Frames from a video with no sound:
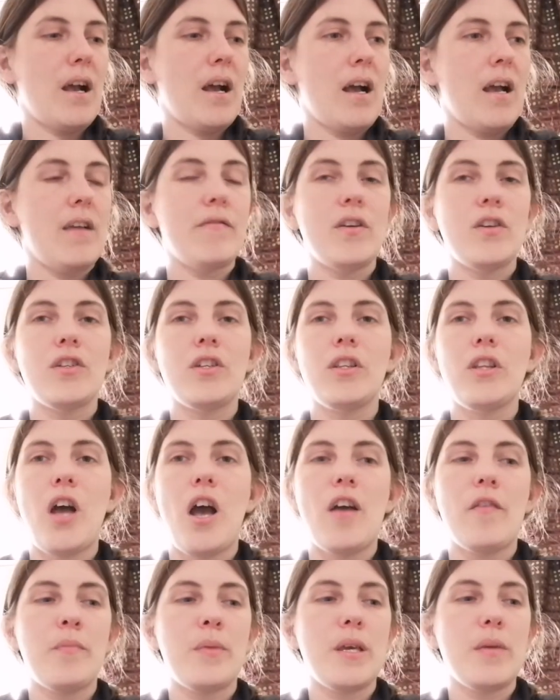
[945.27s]
I've heard a
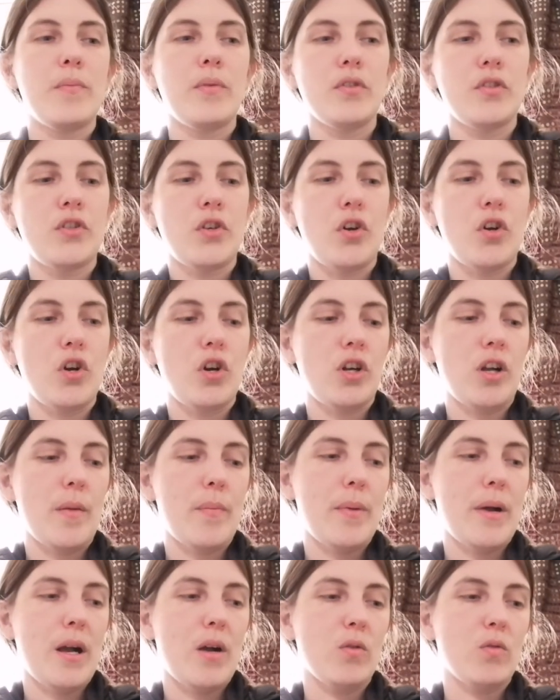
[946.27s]
lot of people talk
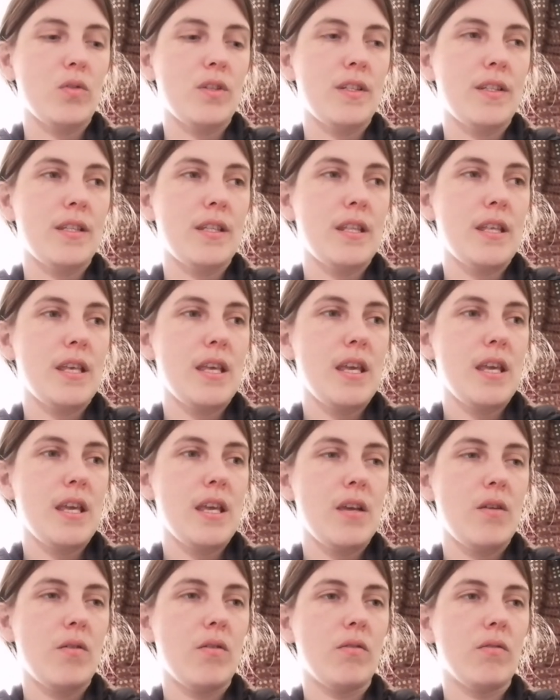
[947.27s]
about
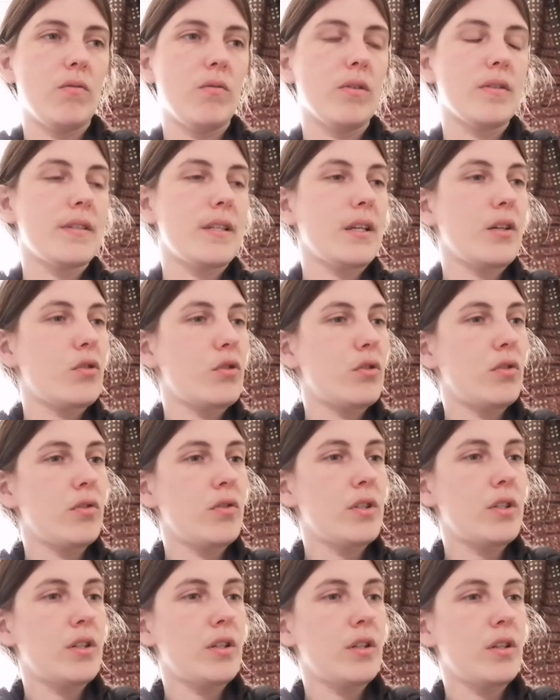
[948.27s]
what's it
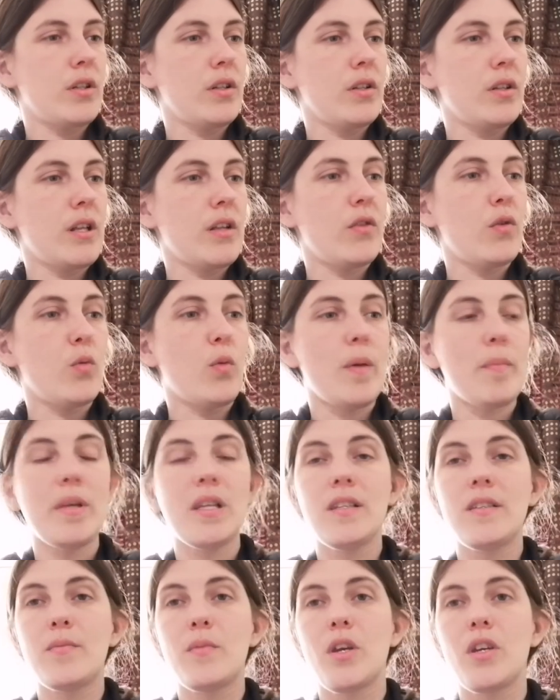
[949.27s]
called? The
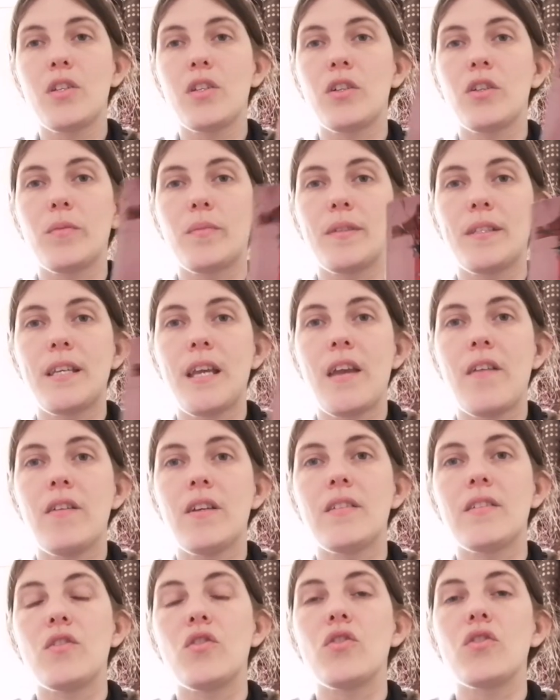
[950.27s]
Women's Murder Club
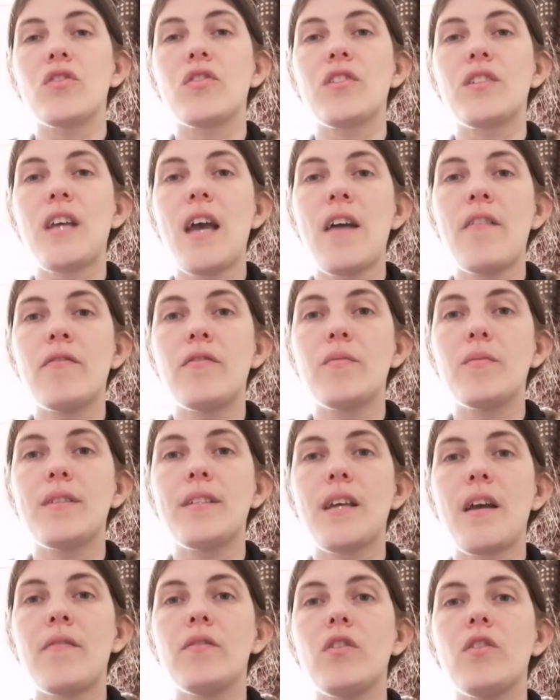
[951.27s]
series. I know Steph from
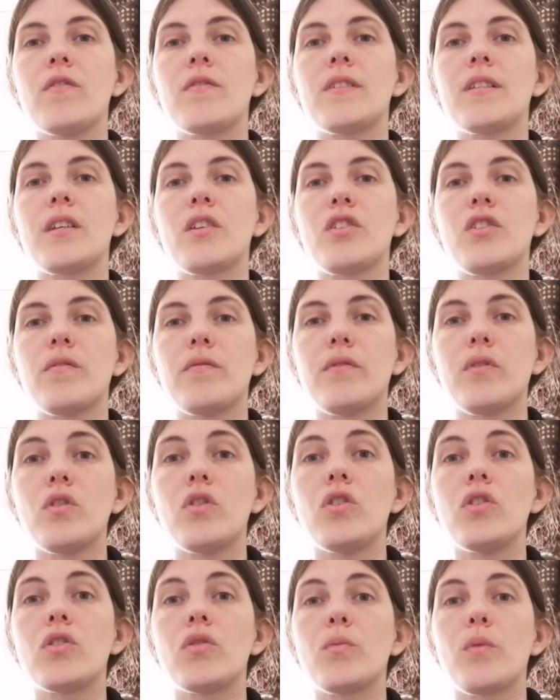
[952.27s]
Steph Loves and
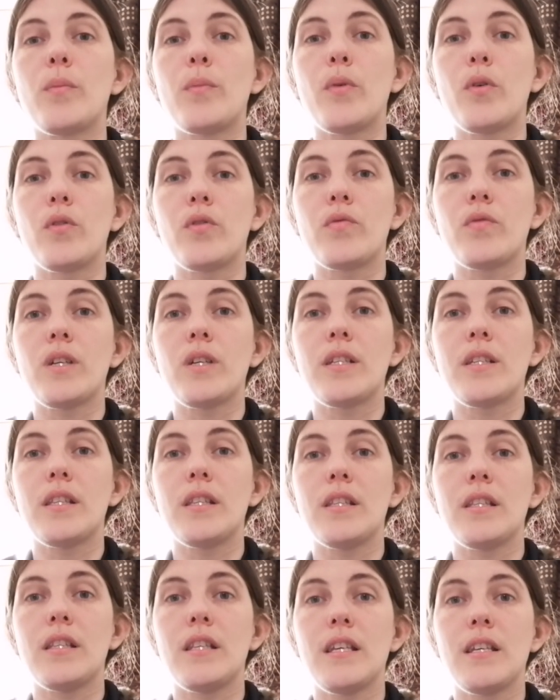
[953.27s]
Siobhan were both
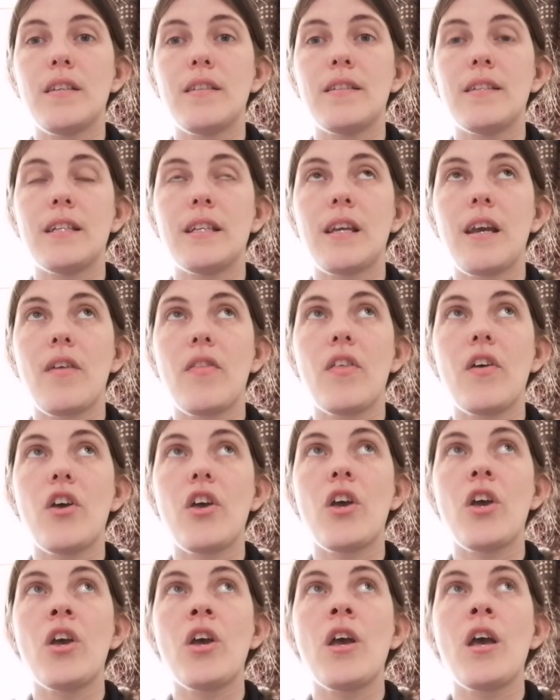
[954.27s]
reading these
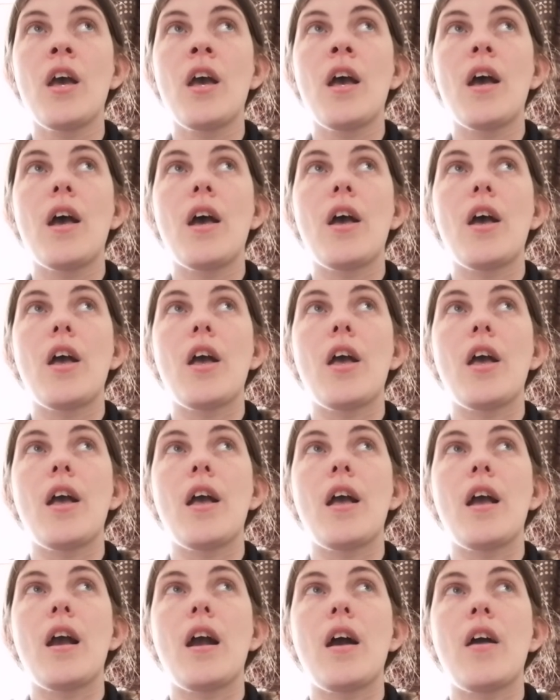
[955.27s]
together.
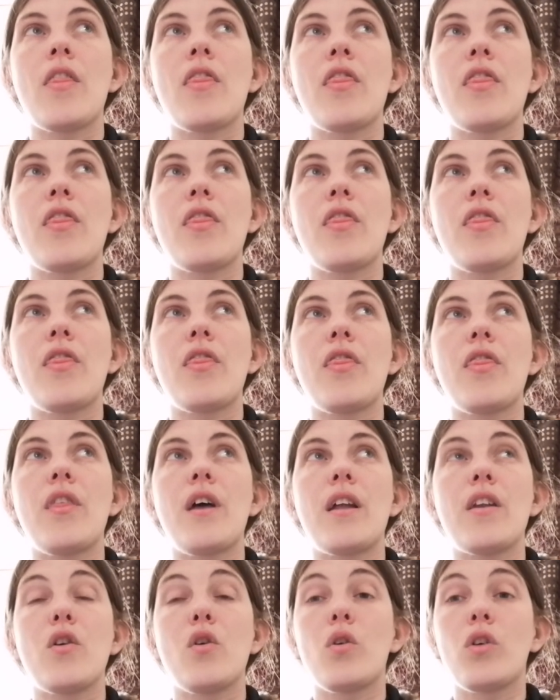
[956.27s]
I
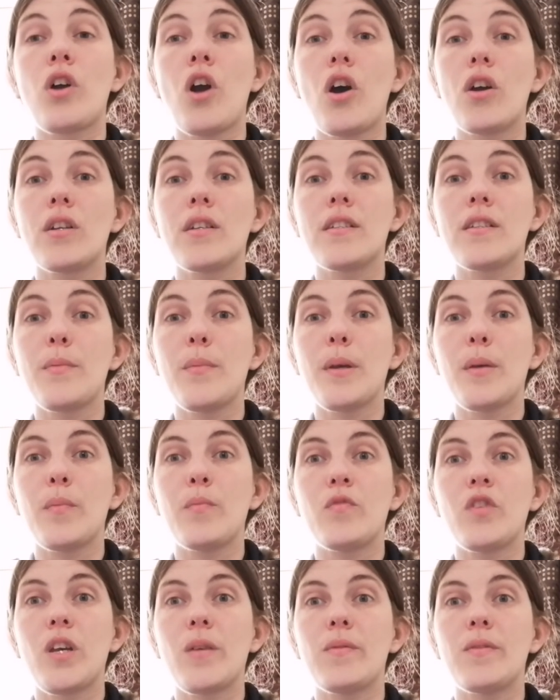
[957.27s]
know Connor's a big
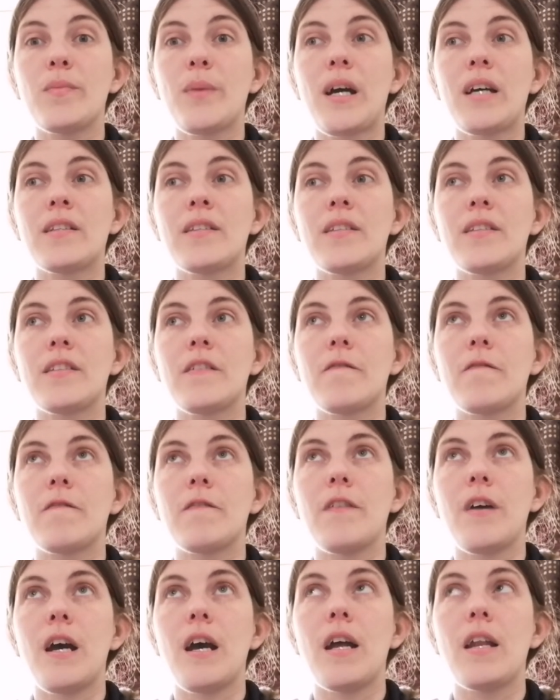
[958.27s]
James Patterson
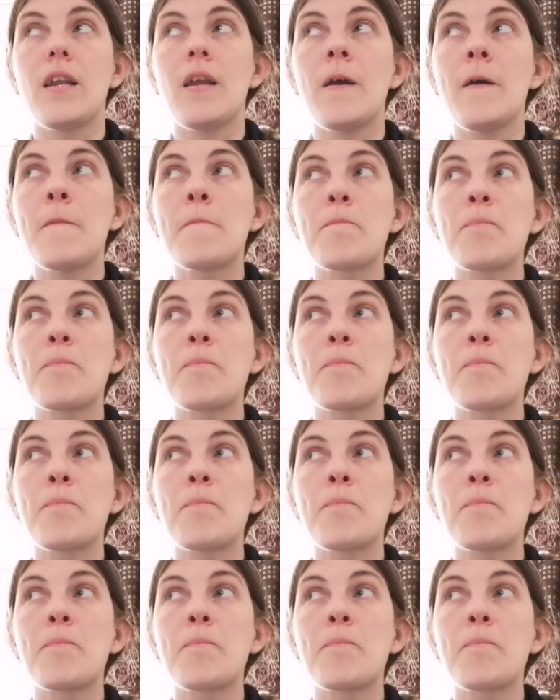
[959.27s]
fan.